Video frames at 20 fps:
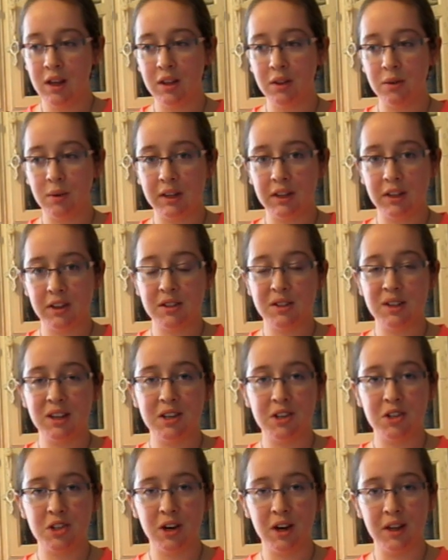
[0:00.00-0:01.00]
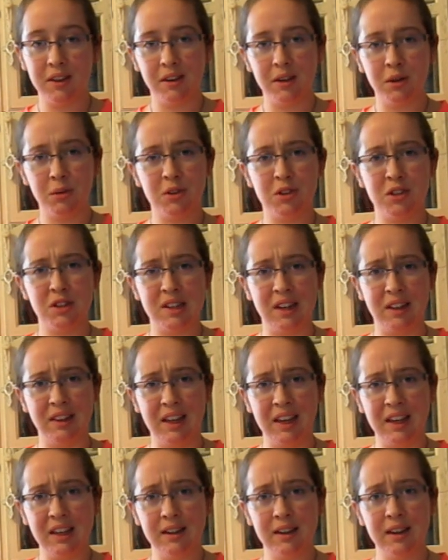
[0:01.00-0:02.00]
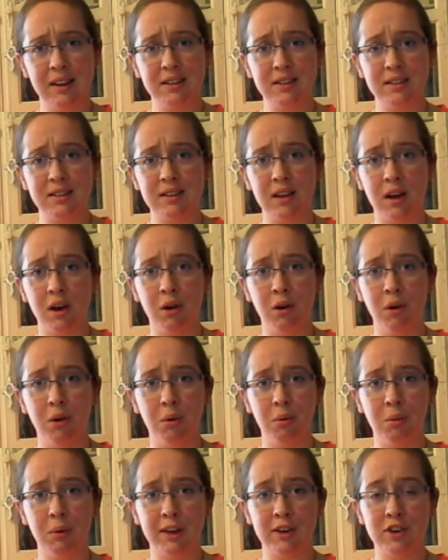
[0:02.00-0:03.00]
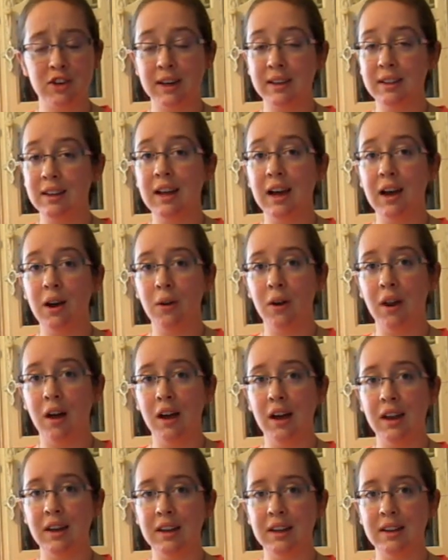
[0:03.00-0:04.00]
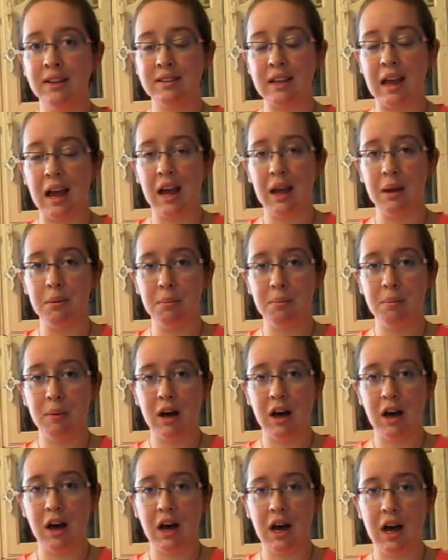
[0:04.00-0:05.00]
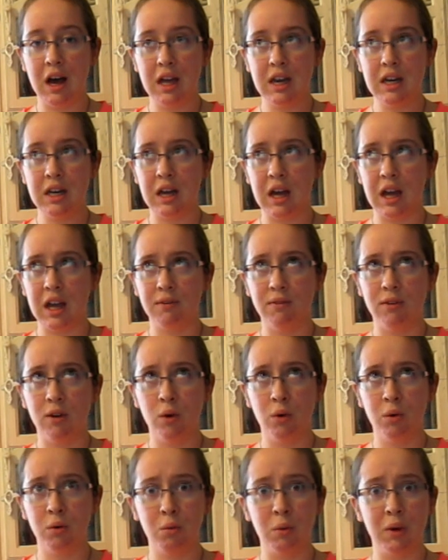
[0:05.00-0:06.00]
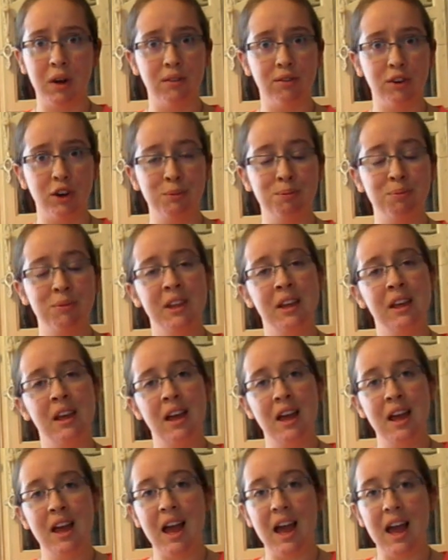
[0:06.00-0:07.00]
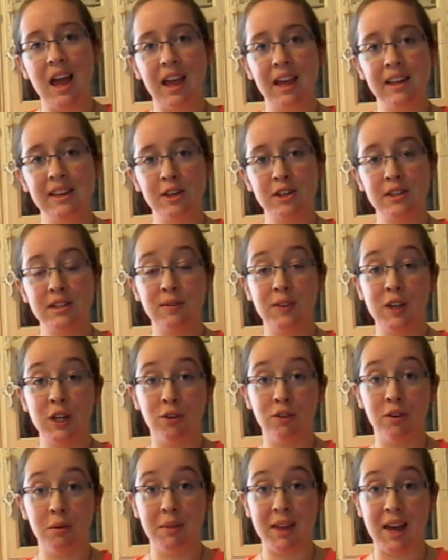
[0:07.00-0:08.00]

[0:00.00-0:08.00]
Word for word: the regular signature, and then there was just a link. So we checked it out on his iPod, iPhone, whatever, and here's the video from